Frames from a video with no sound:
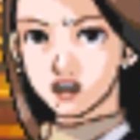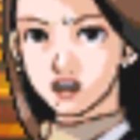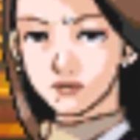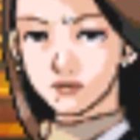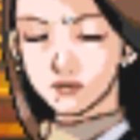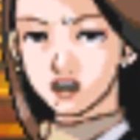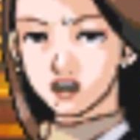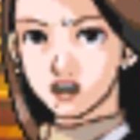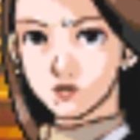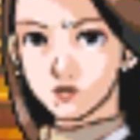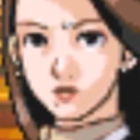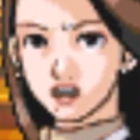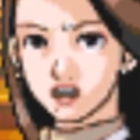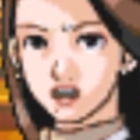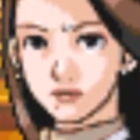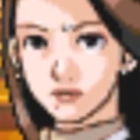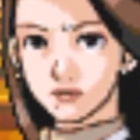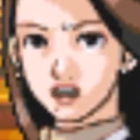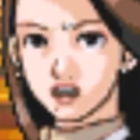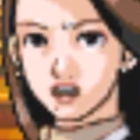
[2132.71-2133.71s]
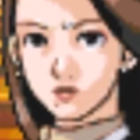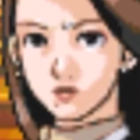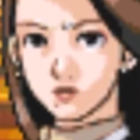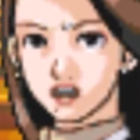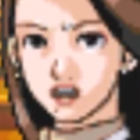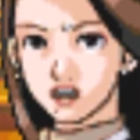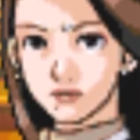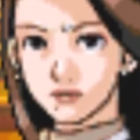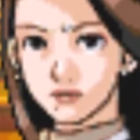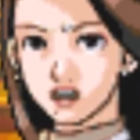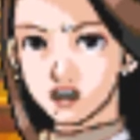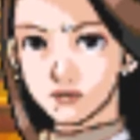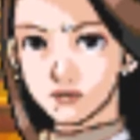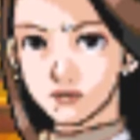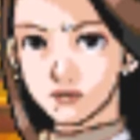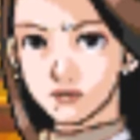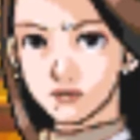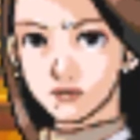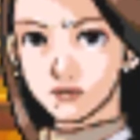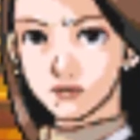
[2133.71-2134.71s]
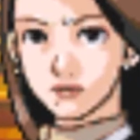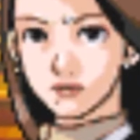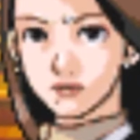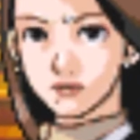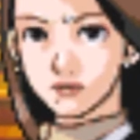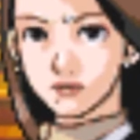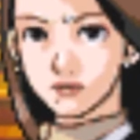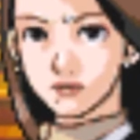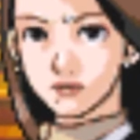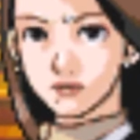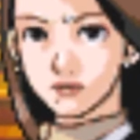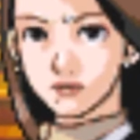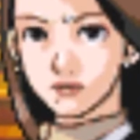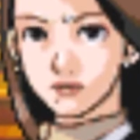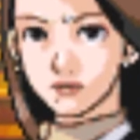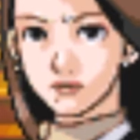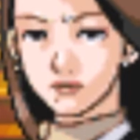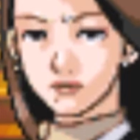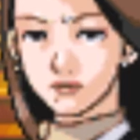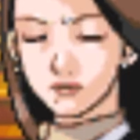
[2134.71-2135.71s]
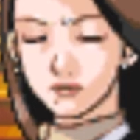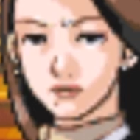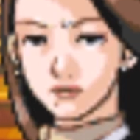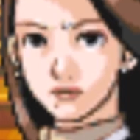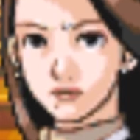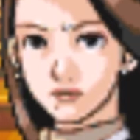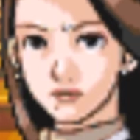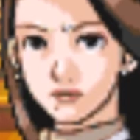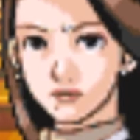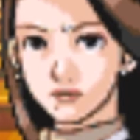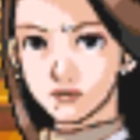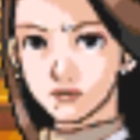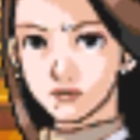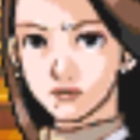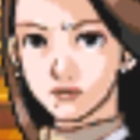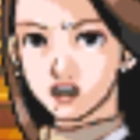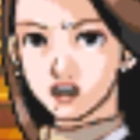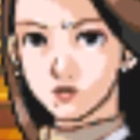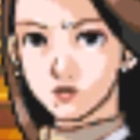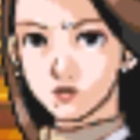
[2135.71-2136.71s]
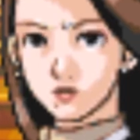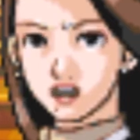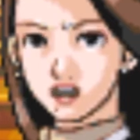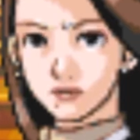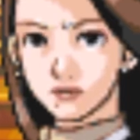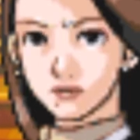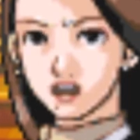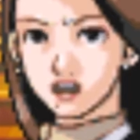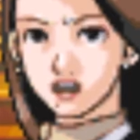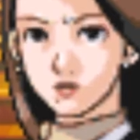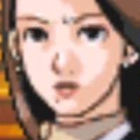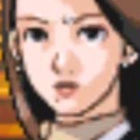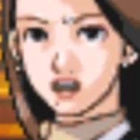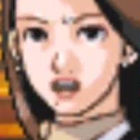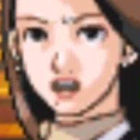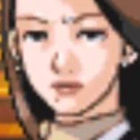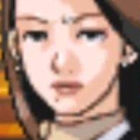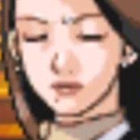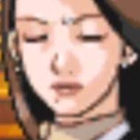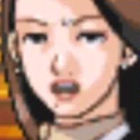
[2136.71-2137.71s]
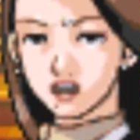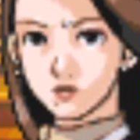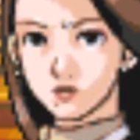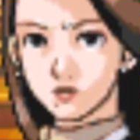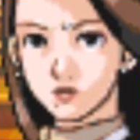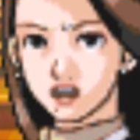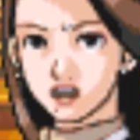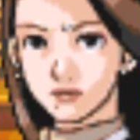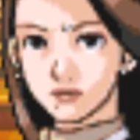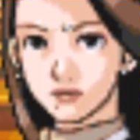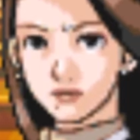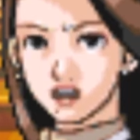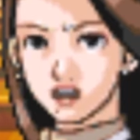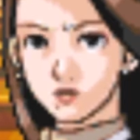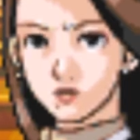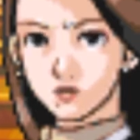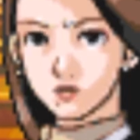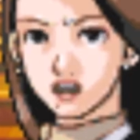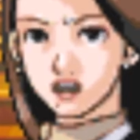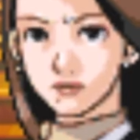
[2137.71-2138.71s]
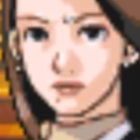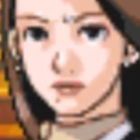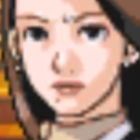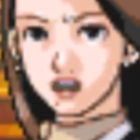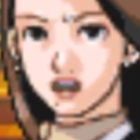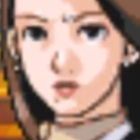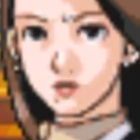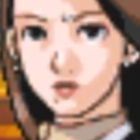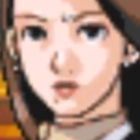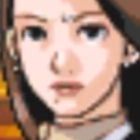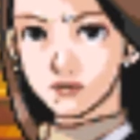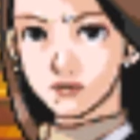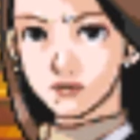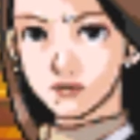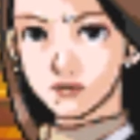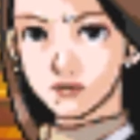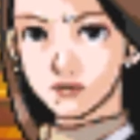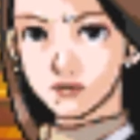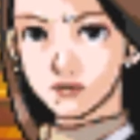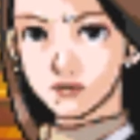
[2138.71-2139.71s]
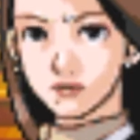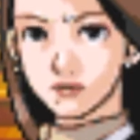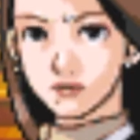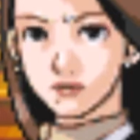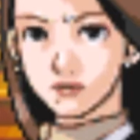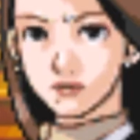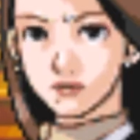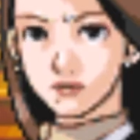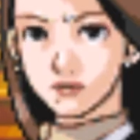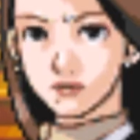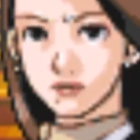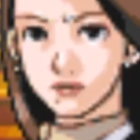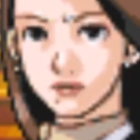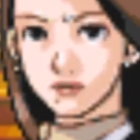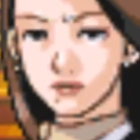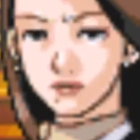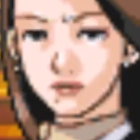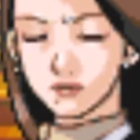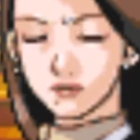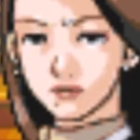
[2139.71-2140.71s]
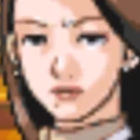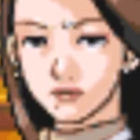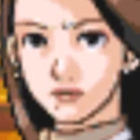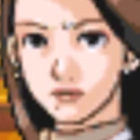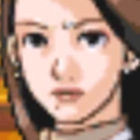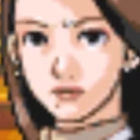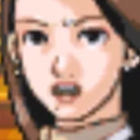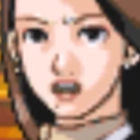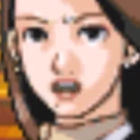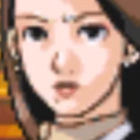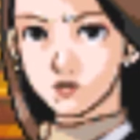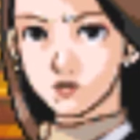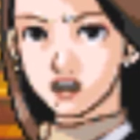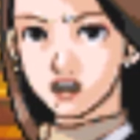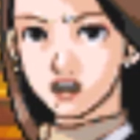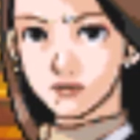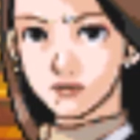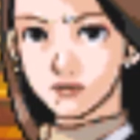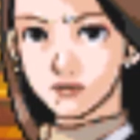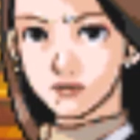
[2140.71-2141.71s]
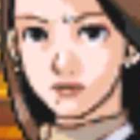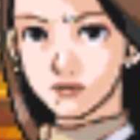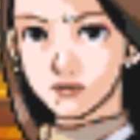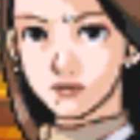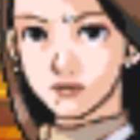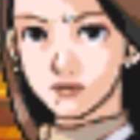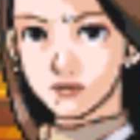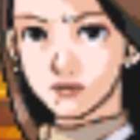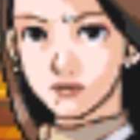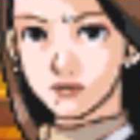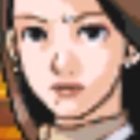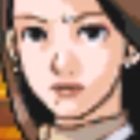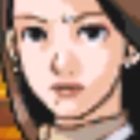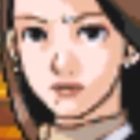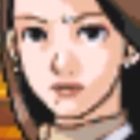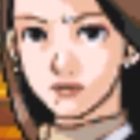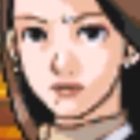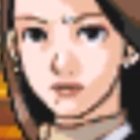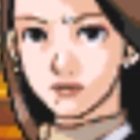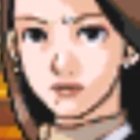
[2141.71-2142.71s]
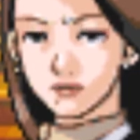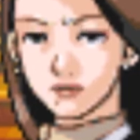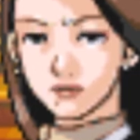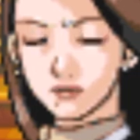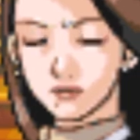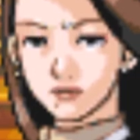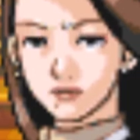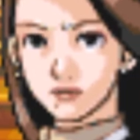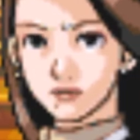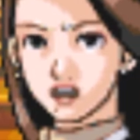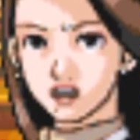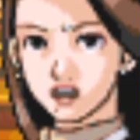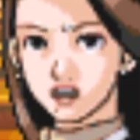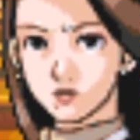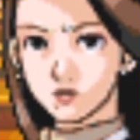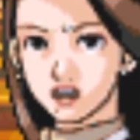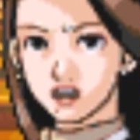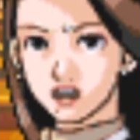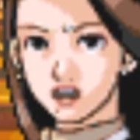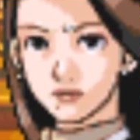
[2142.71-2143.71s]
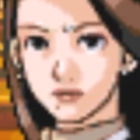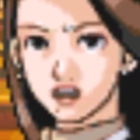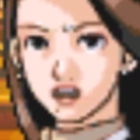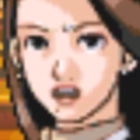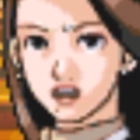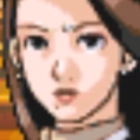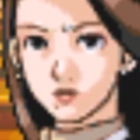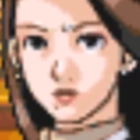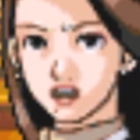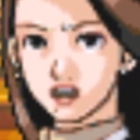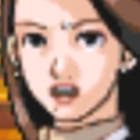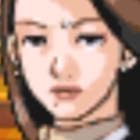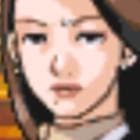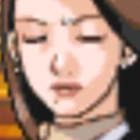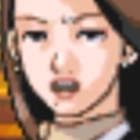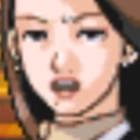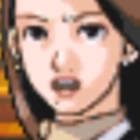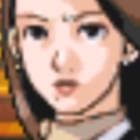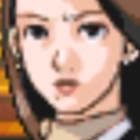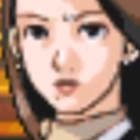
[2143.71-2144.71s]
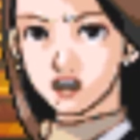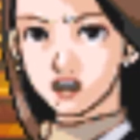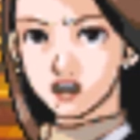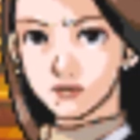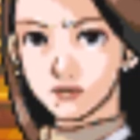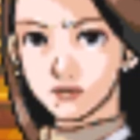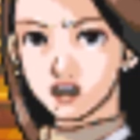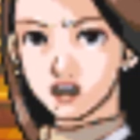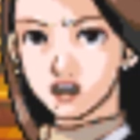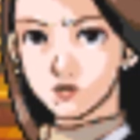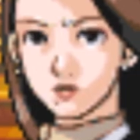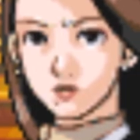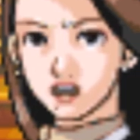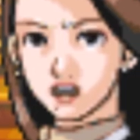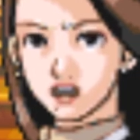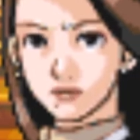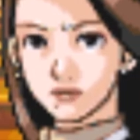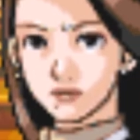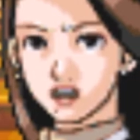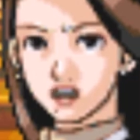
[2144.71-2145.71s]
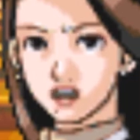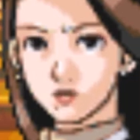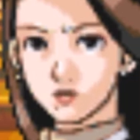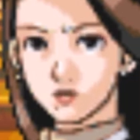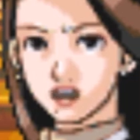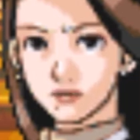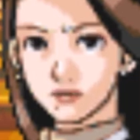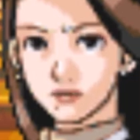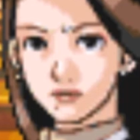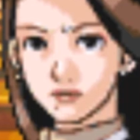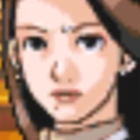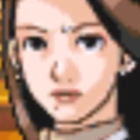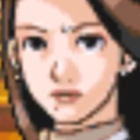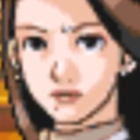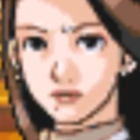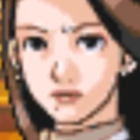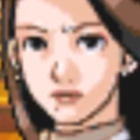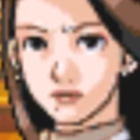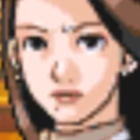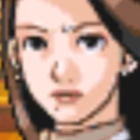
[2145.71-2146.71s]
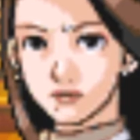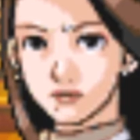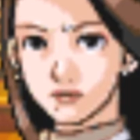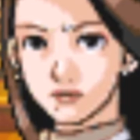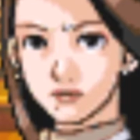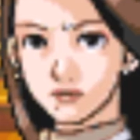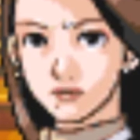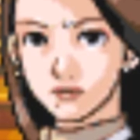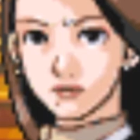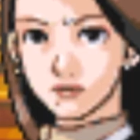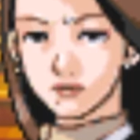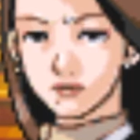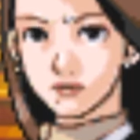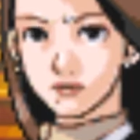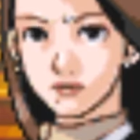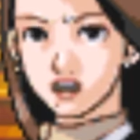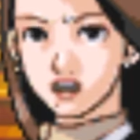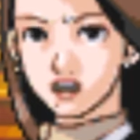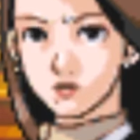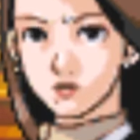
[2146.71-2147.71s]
But that doesn't mean you can't still win. Try thinking out of the box. Don't waste time down in the facts. Assume the clock was 3 hours slow, and think through it. Ask yourself, why was the clock 3 hours slow?